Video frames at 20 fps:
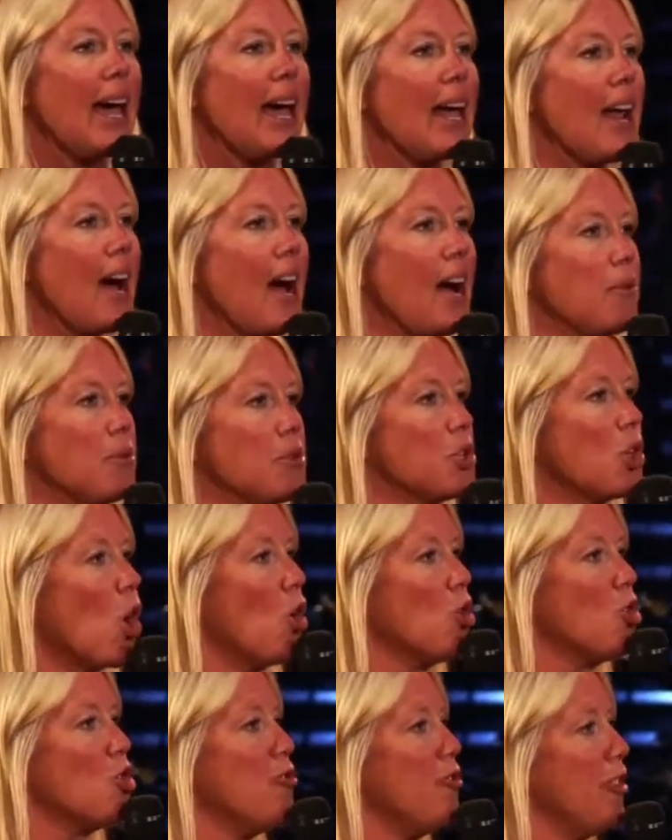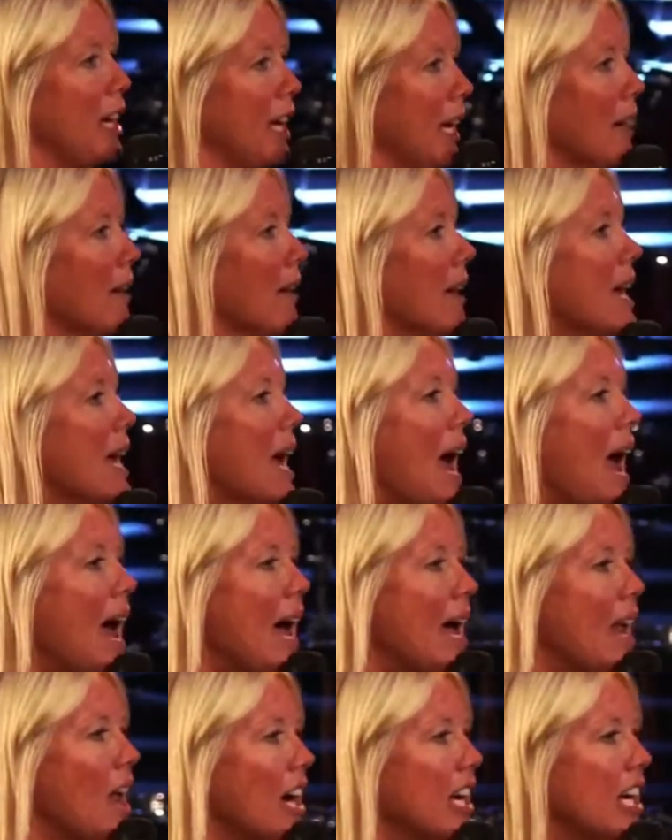and he was Coach V.
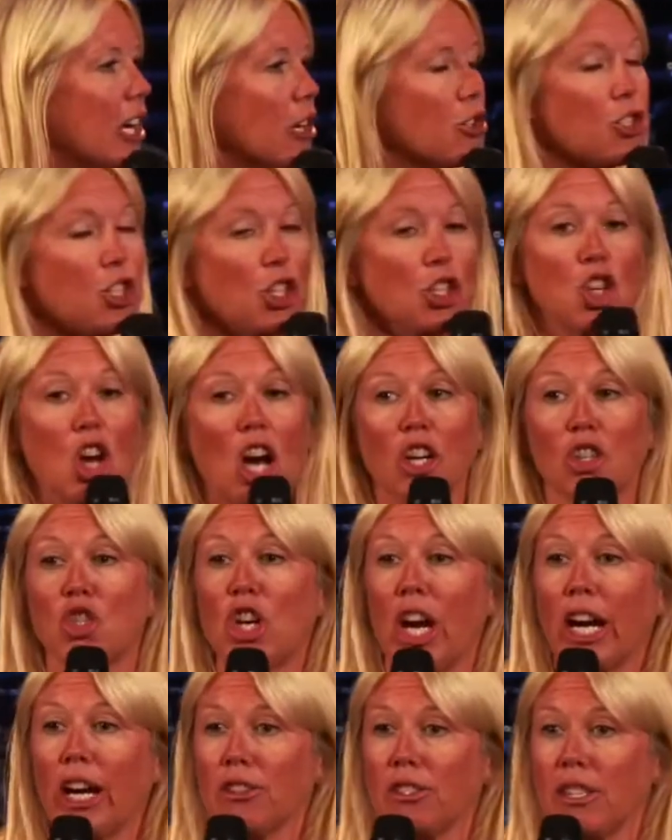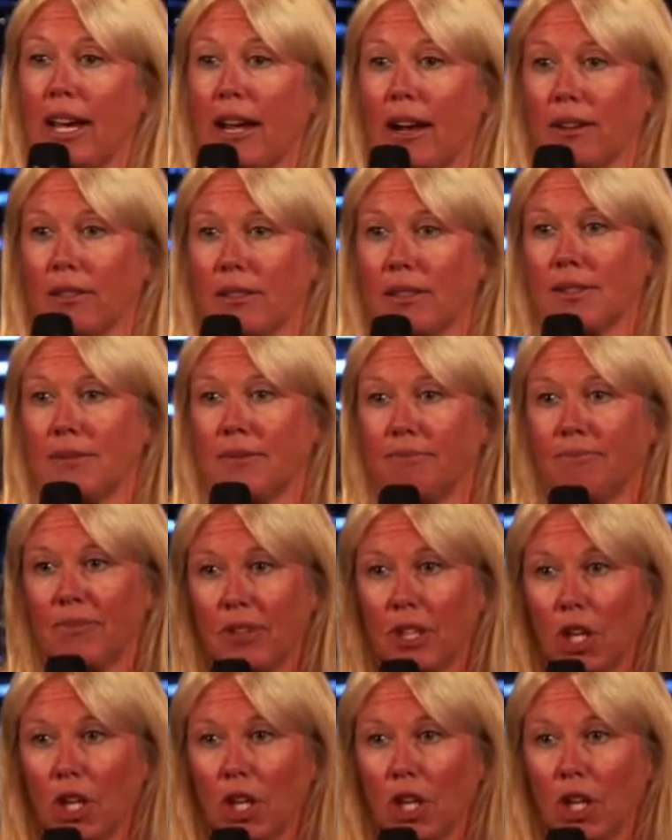And he used to chuck chairs at us.